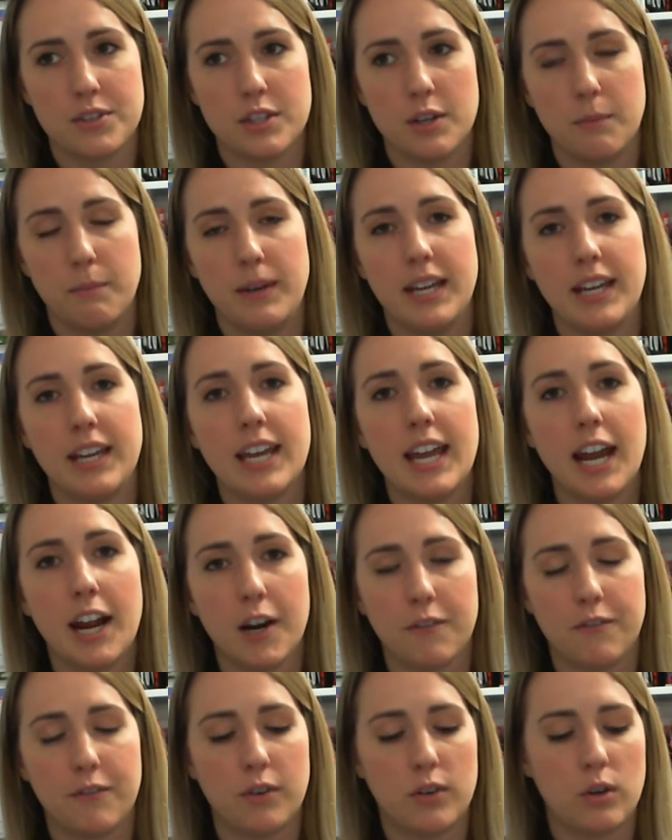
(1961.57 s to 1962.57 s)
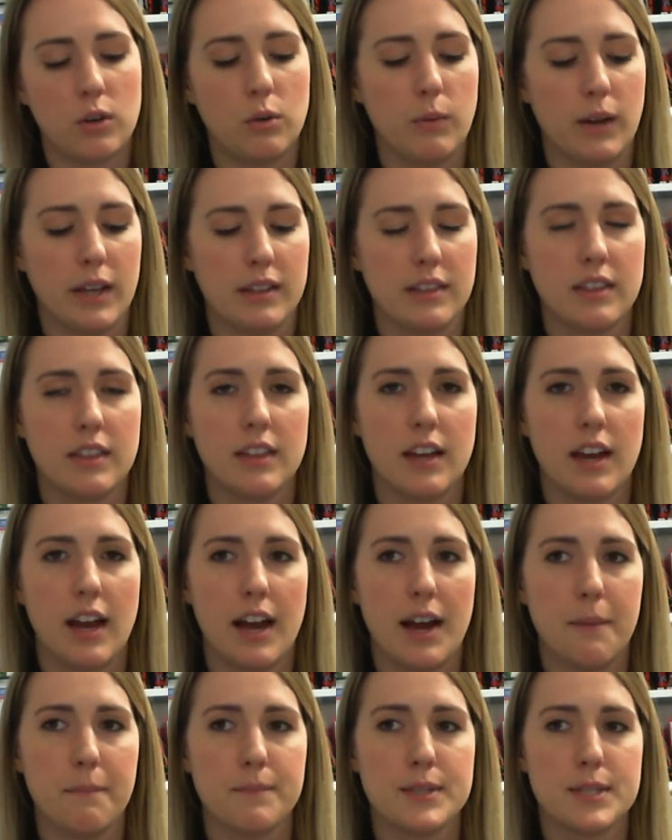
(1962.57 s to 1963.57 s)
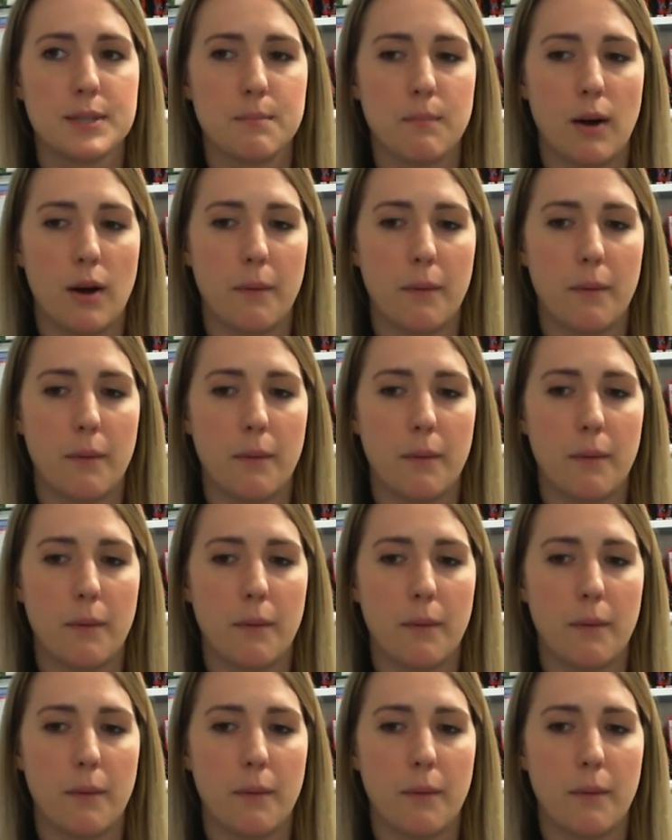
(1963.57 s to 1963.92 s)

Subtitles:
So be careful with small